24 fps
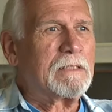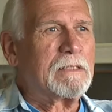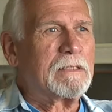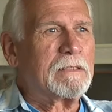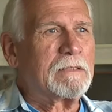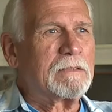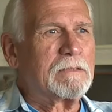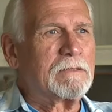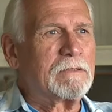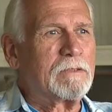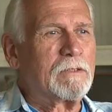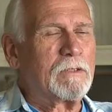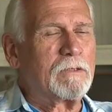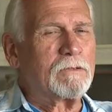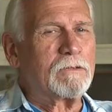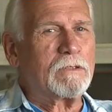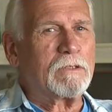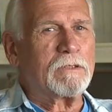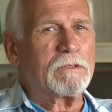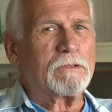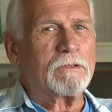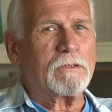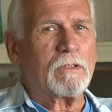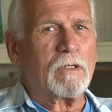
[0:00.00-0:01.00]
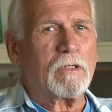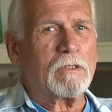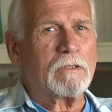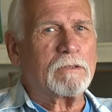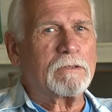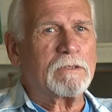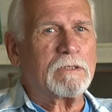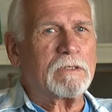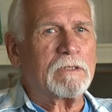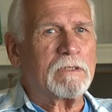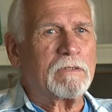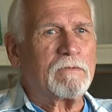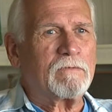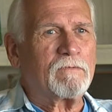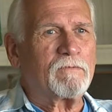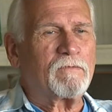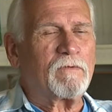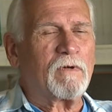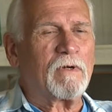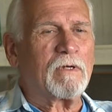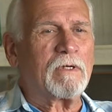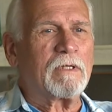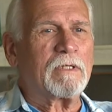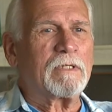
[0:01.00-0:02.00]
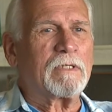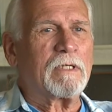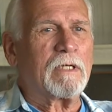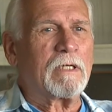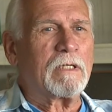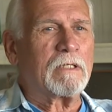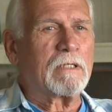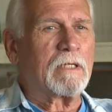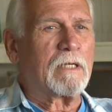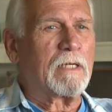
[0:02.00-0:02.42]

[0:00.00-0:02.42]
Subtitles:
It usually starts at a fairly young